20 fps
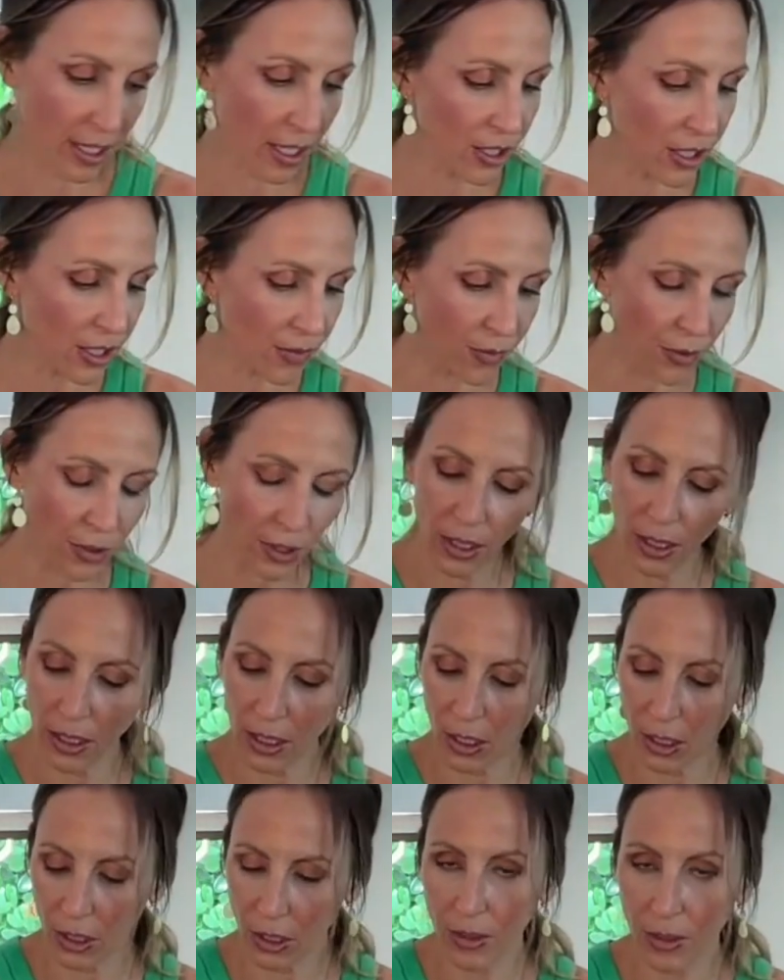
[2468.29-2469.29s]
And just for a
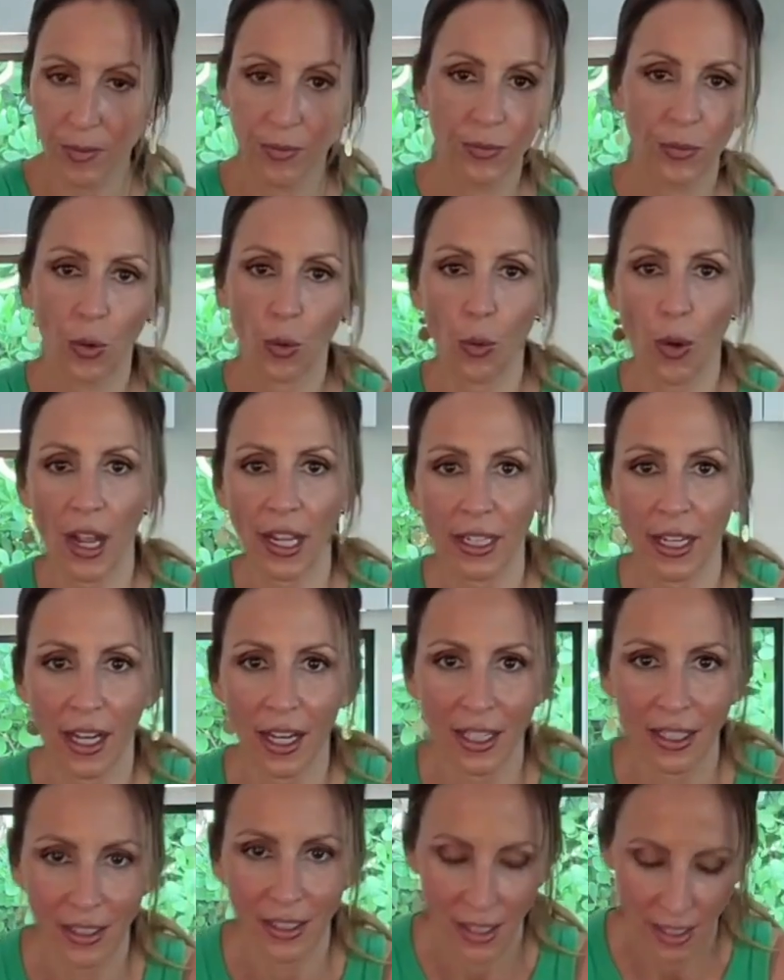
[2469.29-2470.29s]
little, why
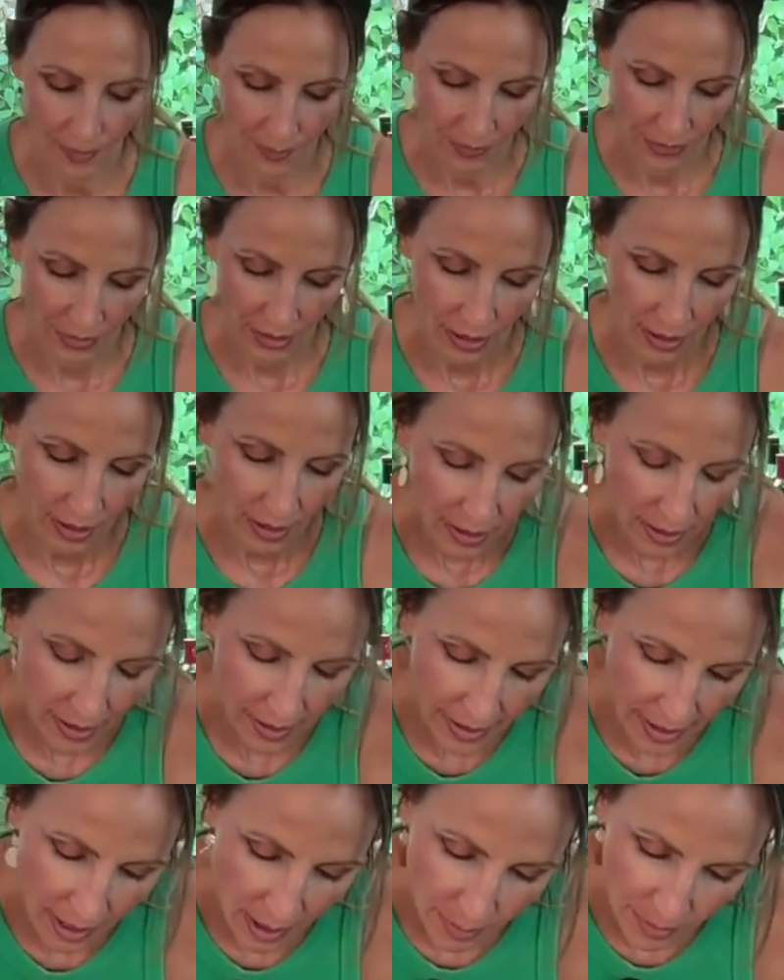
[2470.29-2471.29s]
not?
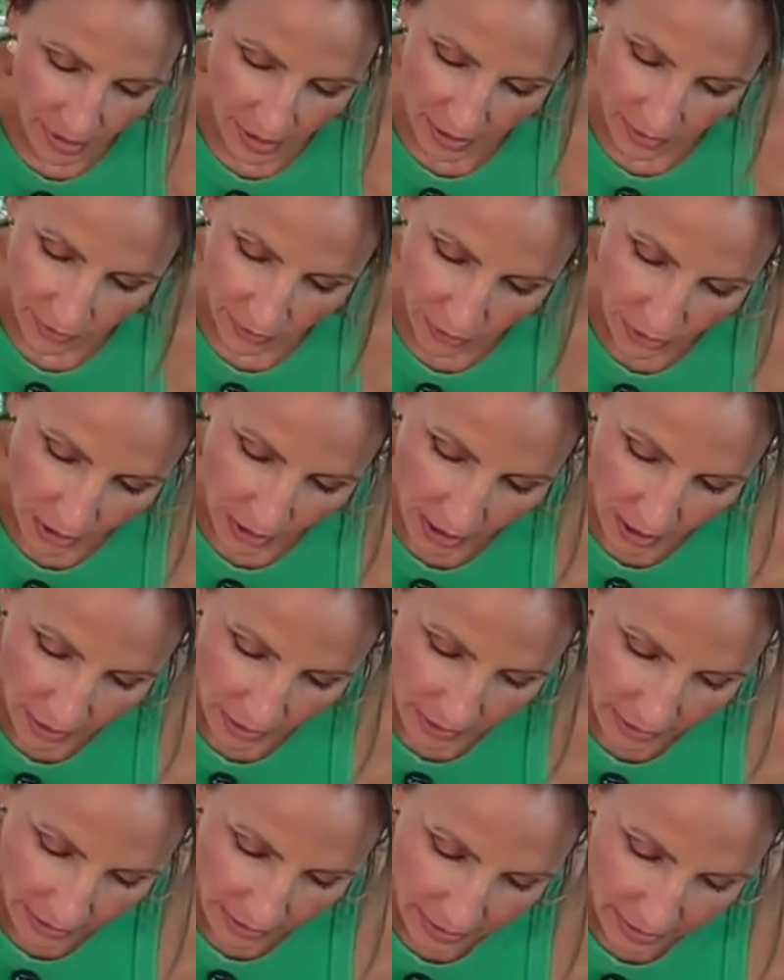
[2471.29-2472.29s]
Cinnamon for the
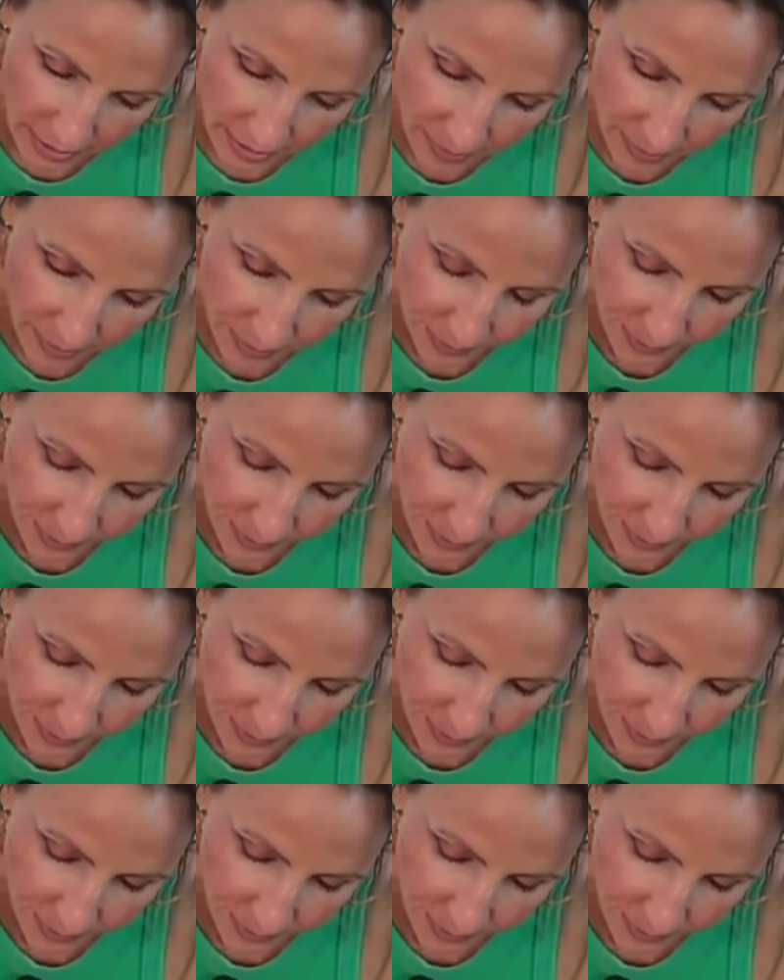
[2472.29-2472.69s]
holidays.